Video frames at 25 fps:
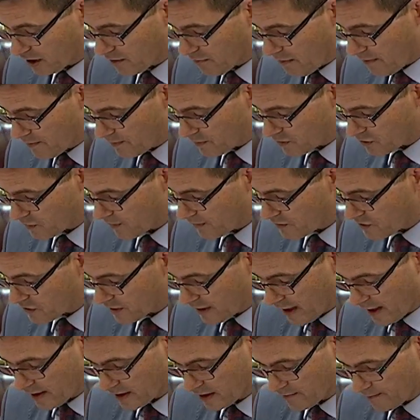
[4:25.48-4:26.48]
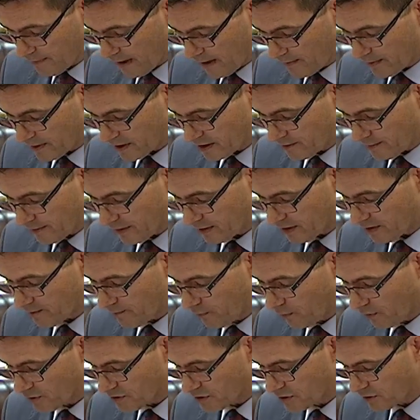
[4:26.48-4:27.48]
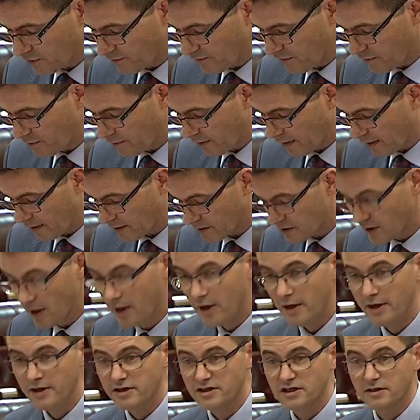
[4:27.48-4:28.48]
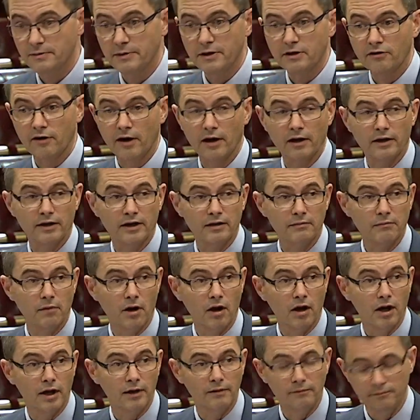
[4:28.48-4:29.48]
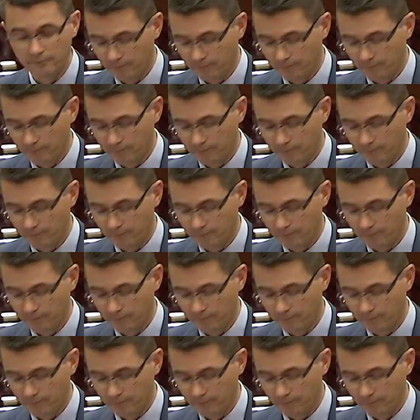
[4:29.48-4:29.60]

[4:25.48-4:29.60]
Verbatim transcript: and commitment to educating the public about the importance of defibrillators is to be greatly admired.